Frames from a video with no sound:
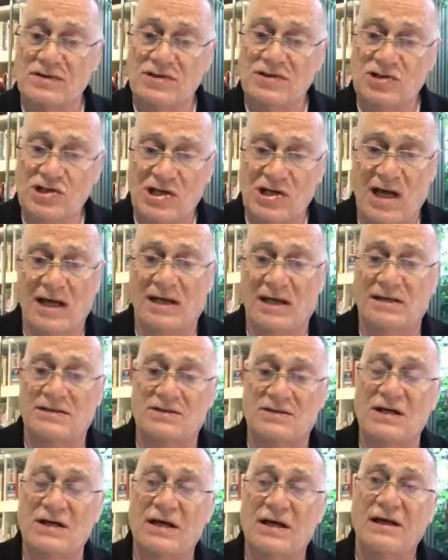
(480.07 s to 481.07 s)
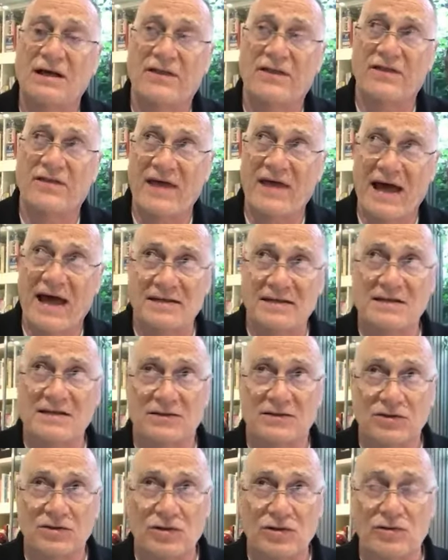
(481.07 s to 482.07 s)
change that
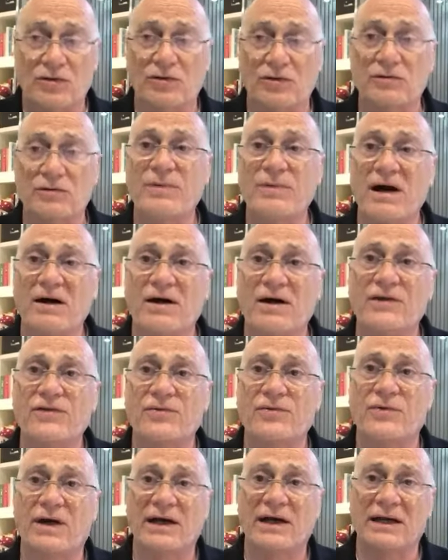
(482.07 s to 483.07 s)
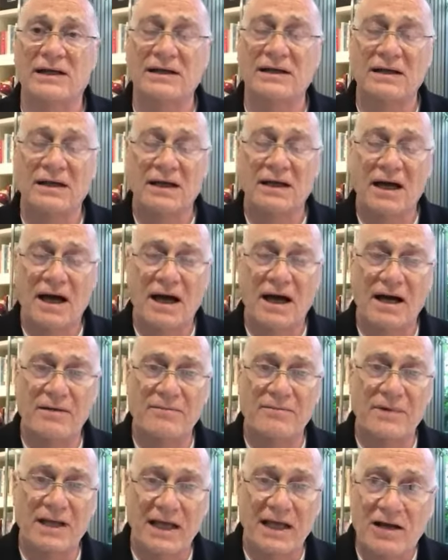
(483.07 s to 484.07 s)
neural pathway
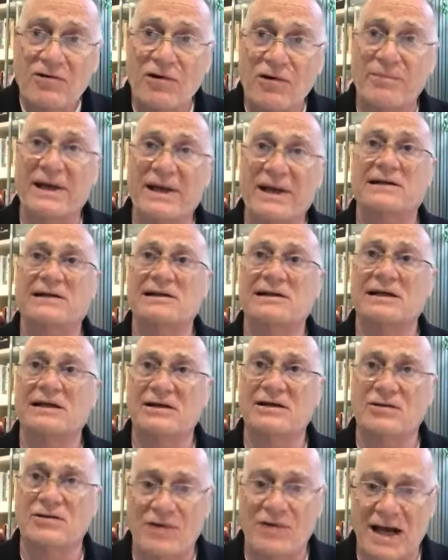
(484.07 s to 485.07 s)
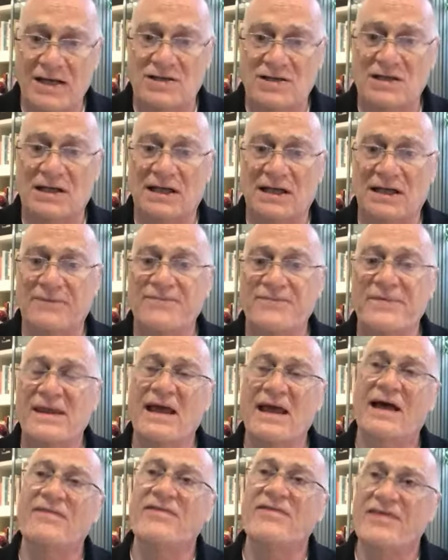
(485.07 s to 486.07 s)
incrementally, gradually,
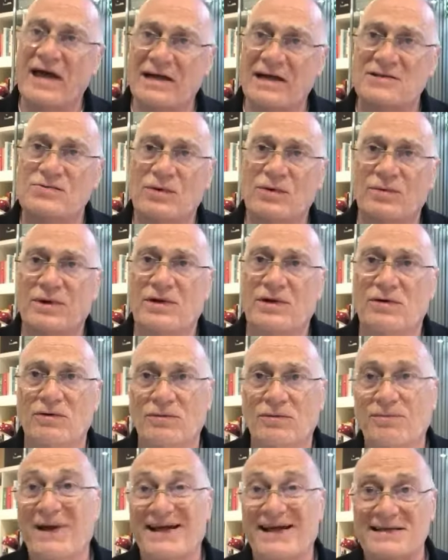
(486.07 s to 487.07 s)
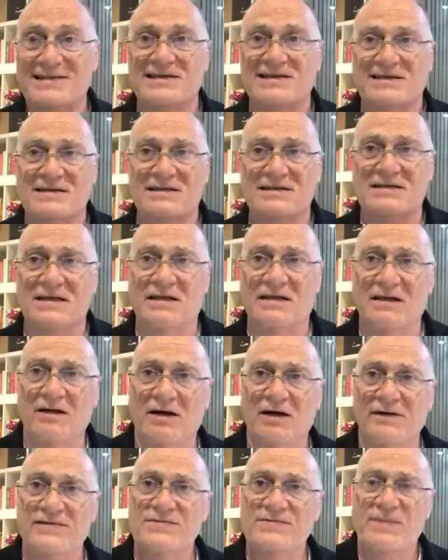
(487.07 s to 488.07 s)
and that's what we call plasticity, that
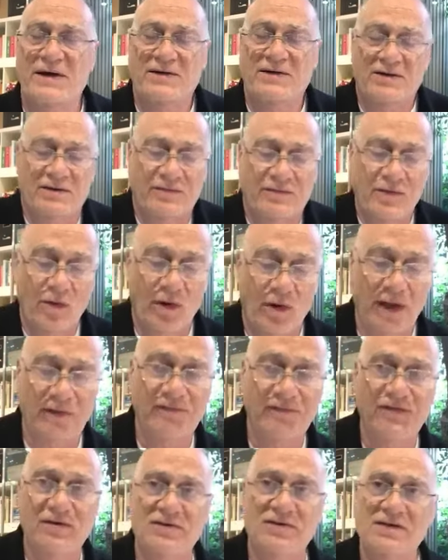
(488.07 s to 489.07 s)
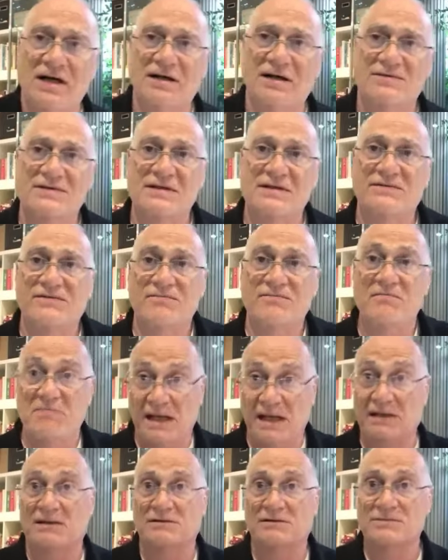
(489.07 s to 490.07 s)
I've spoken of quite a few times, of
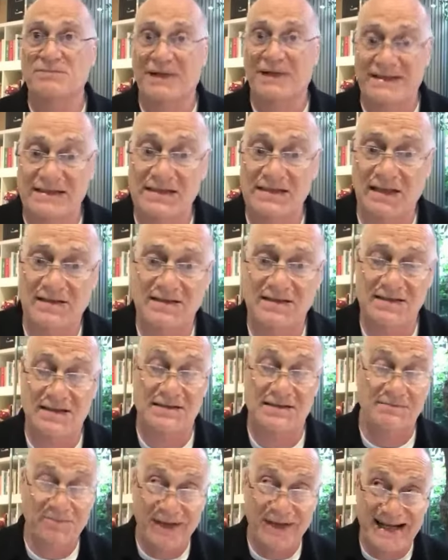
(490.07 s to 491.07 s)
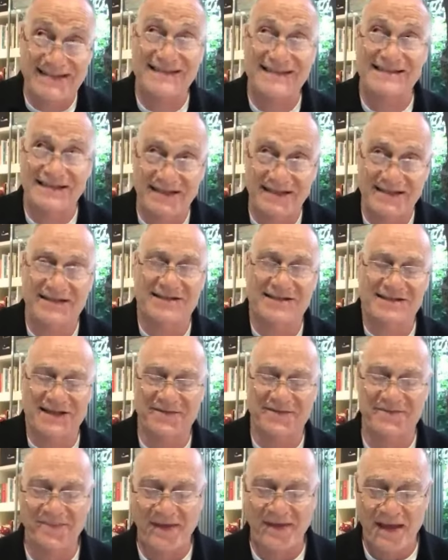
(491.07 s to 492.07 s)
mental
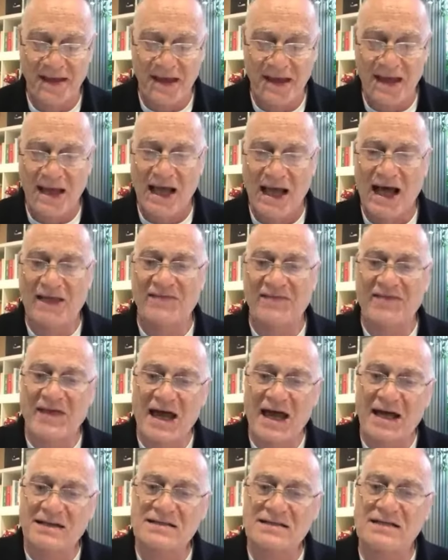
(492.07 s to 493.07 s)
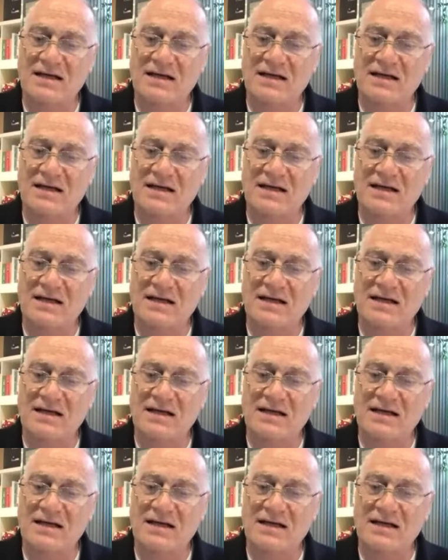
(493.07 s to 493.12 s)
plasticity. And that